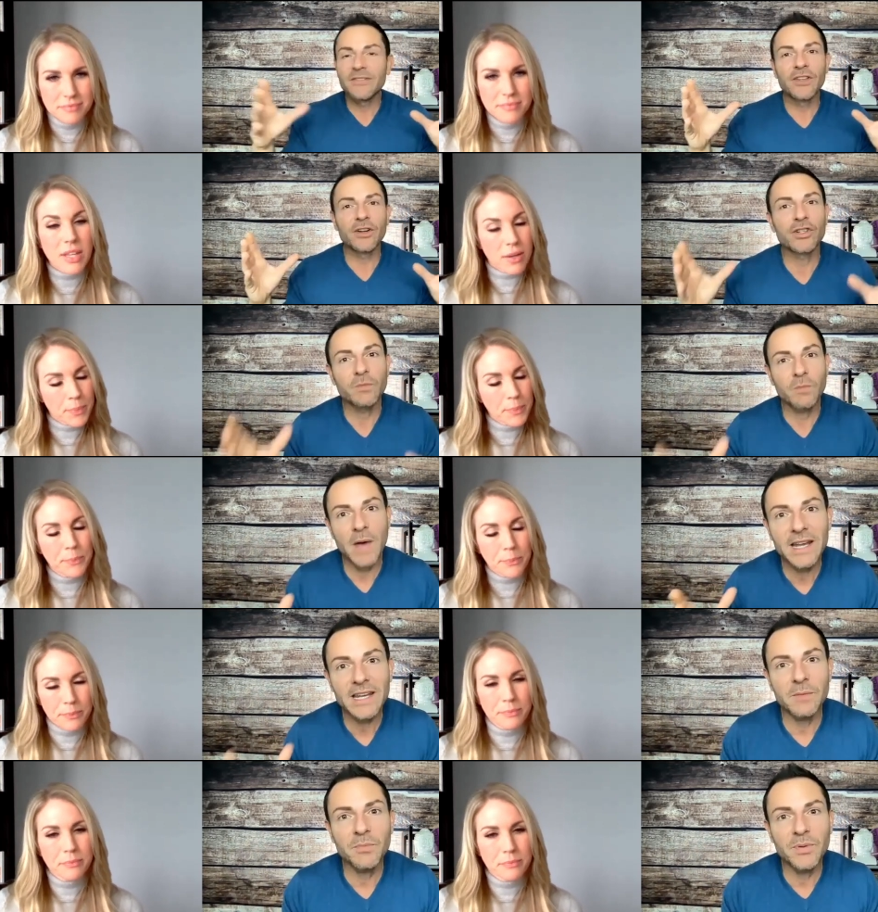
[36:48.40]
Speaker 1: There's
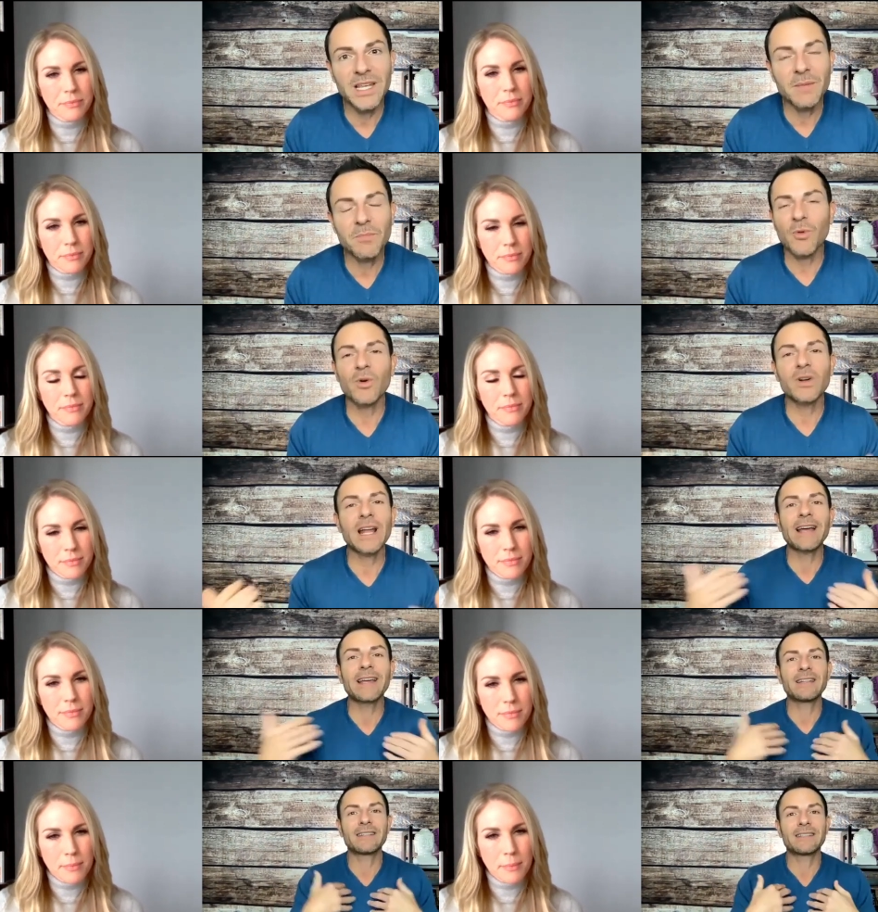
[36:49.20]
many people, and
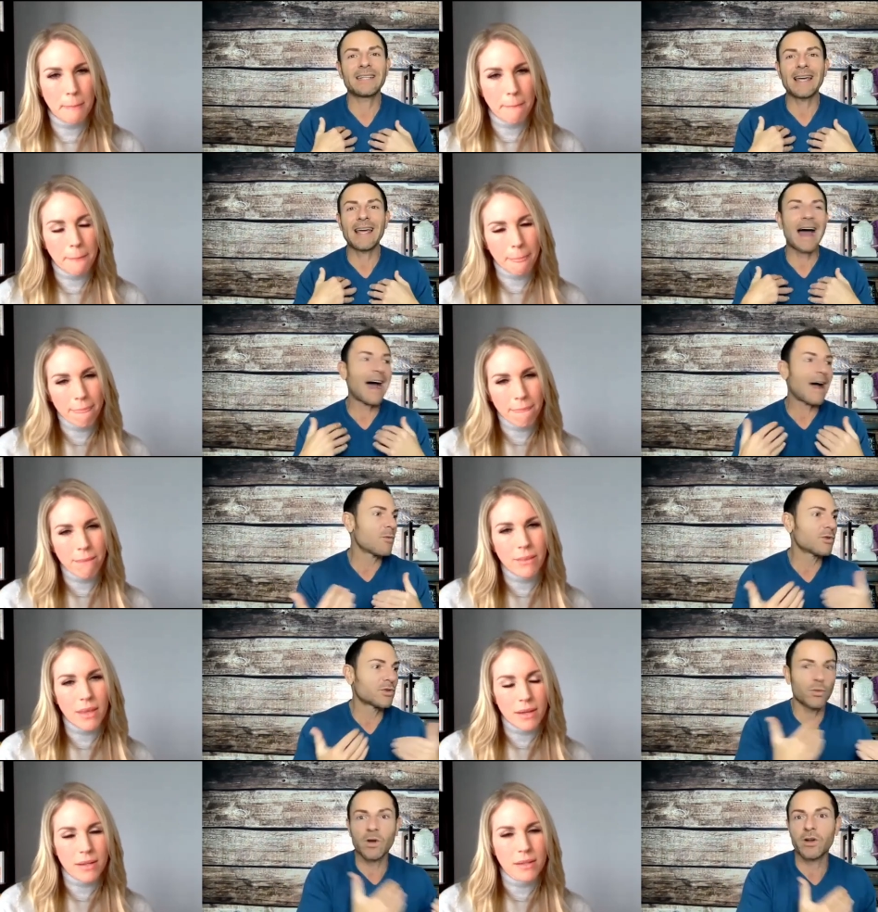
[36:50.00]
I can say I
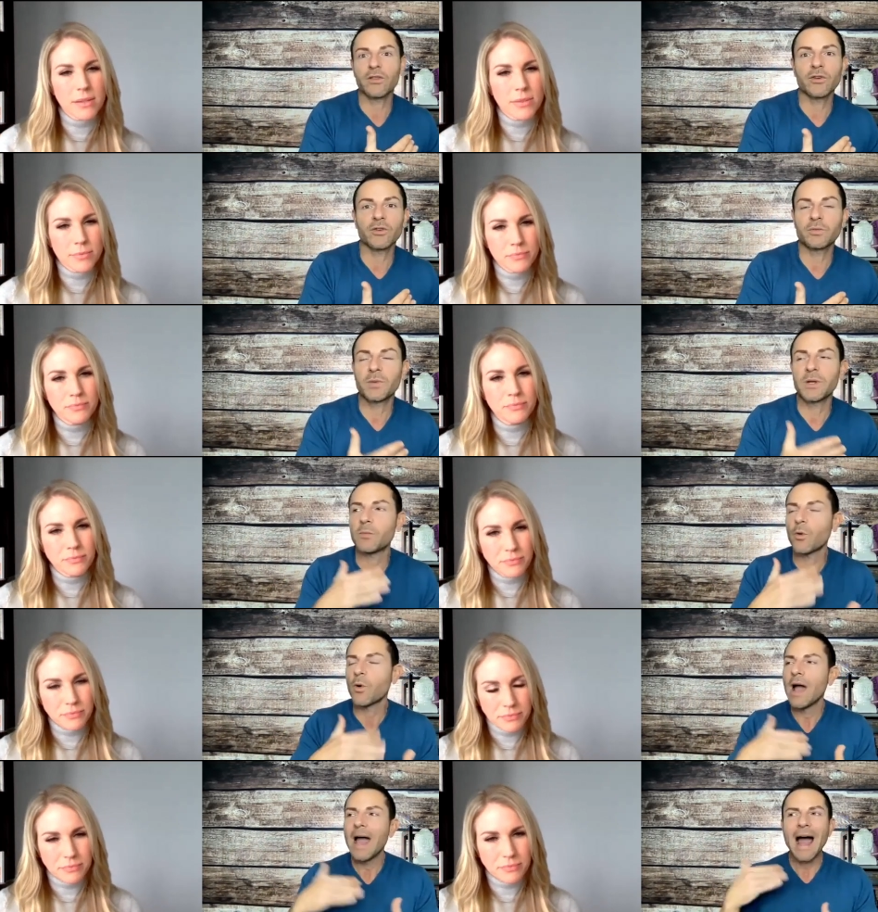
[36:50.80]
was one of those
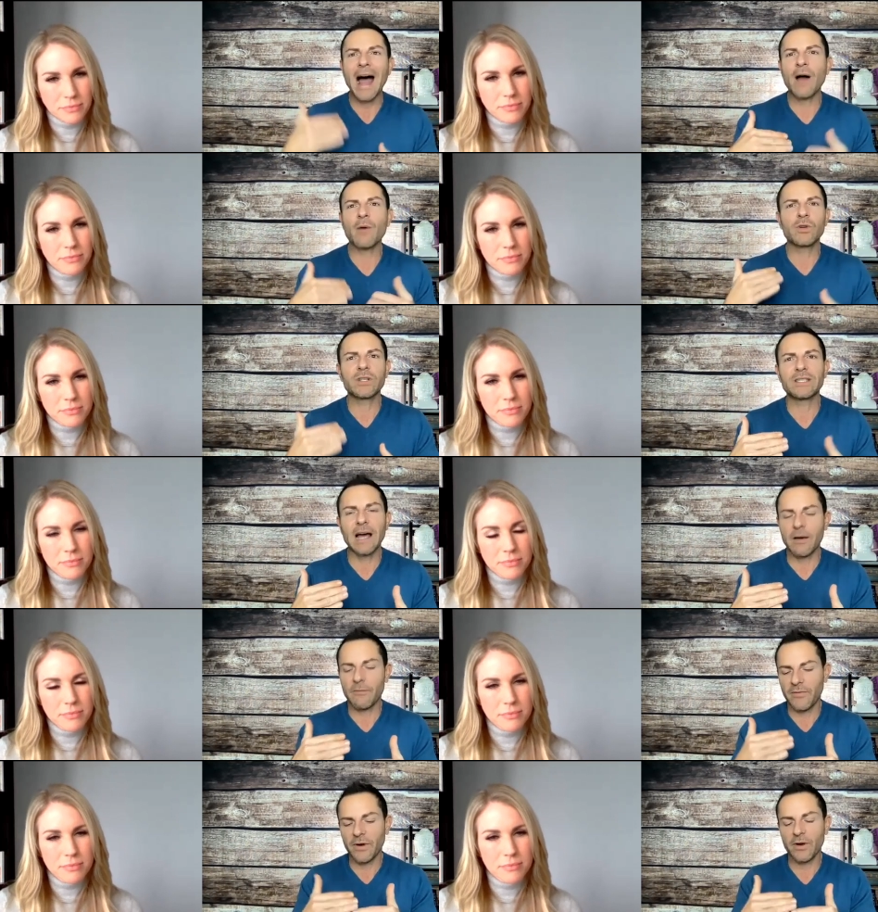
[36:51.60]
people. I was
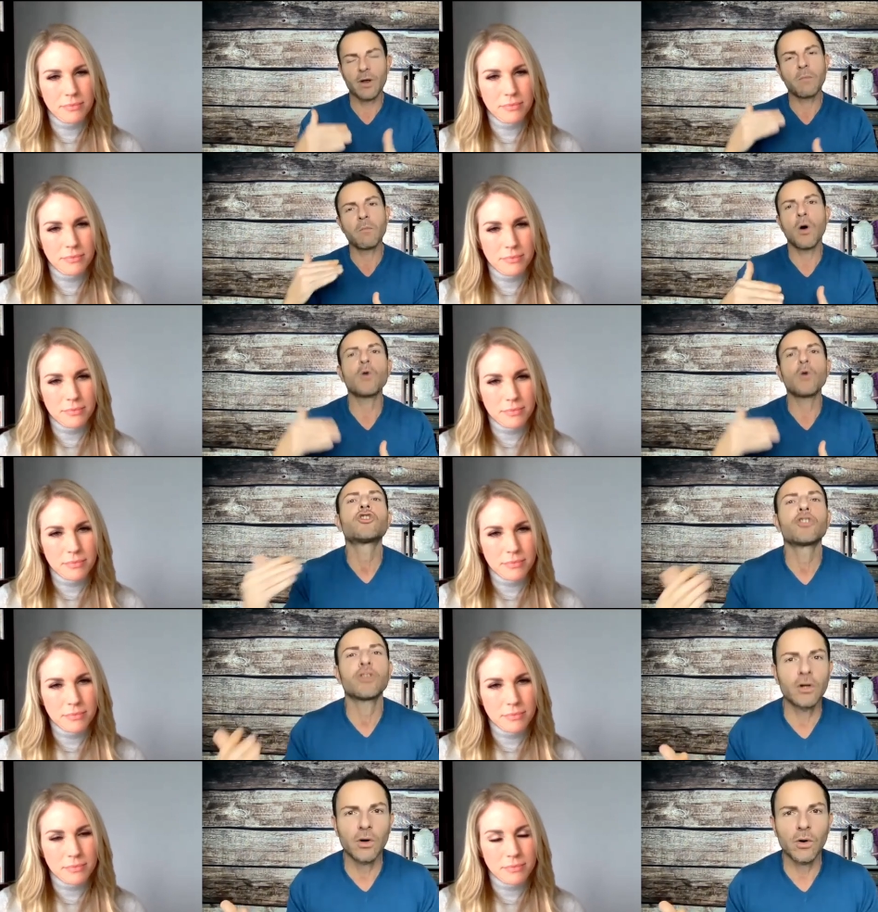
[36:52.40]
not very
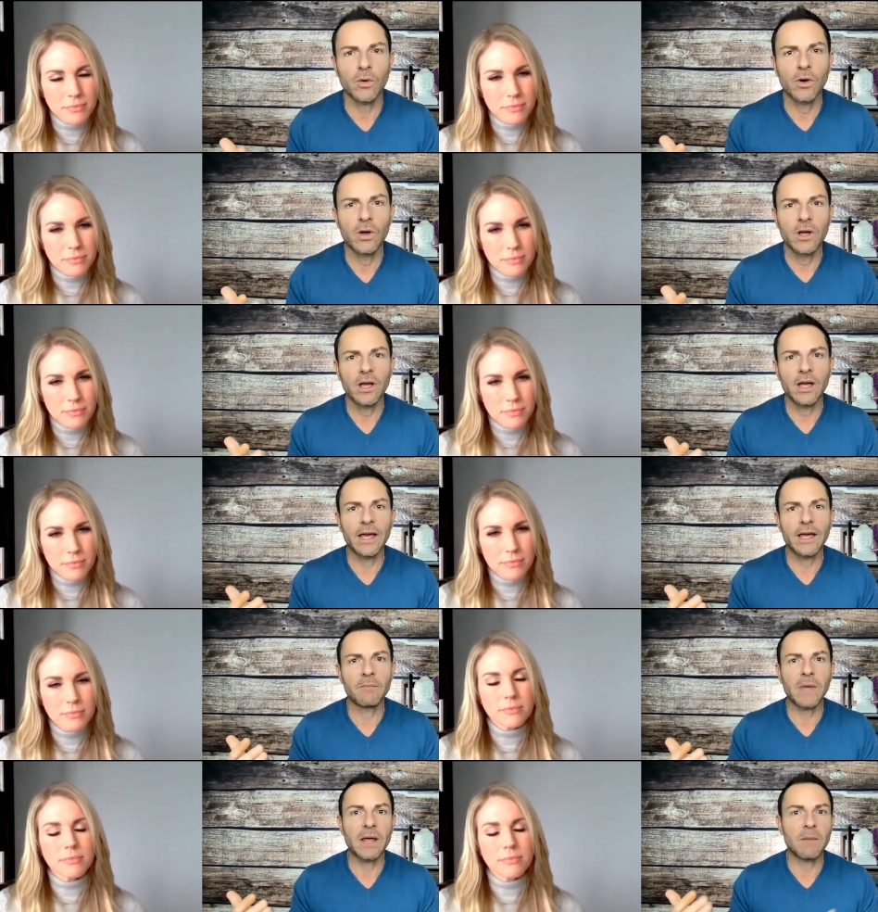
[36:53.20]
emotional
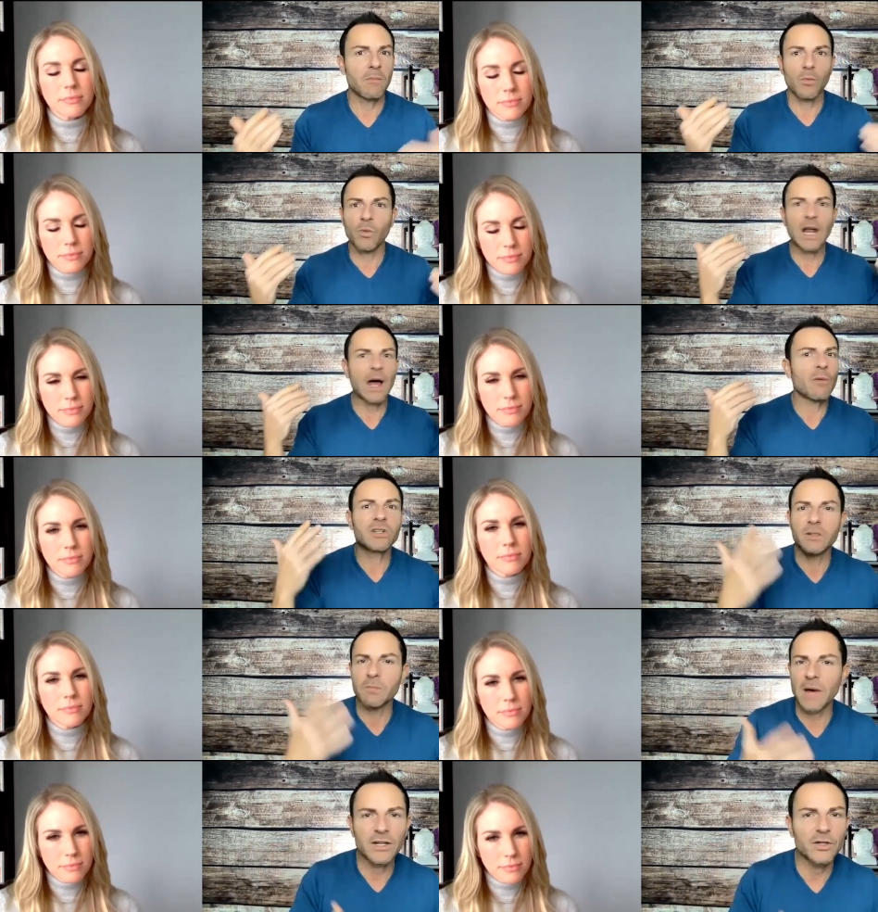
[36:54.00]
and and when I
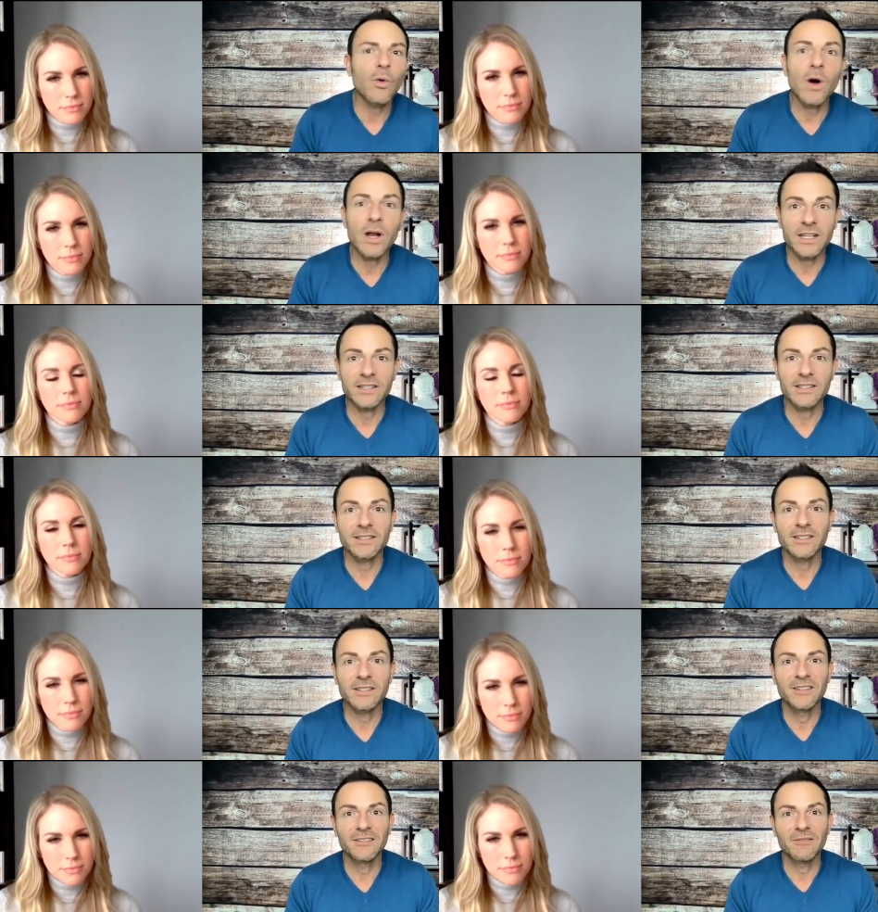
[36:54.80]
was in my
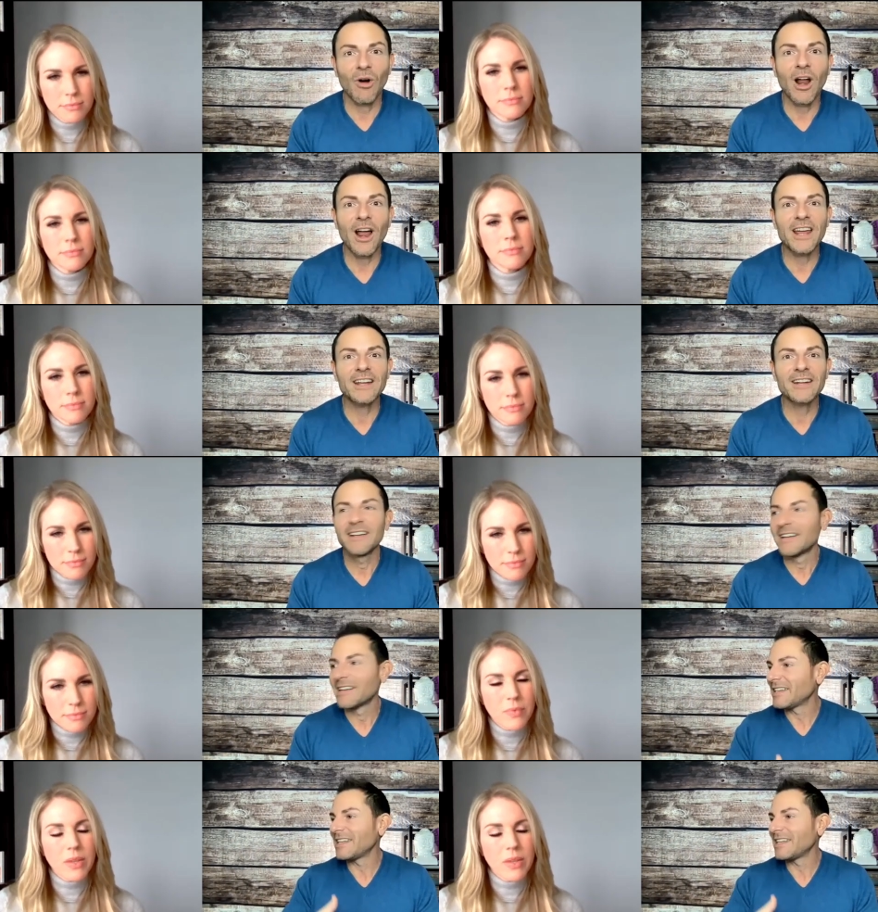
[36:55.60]
20s right?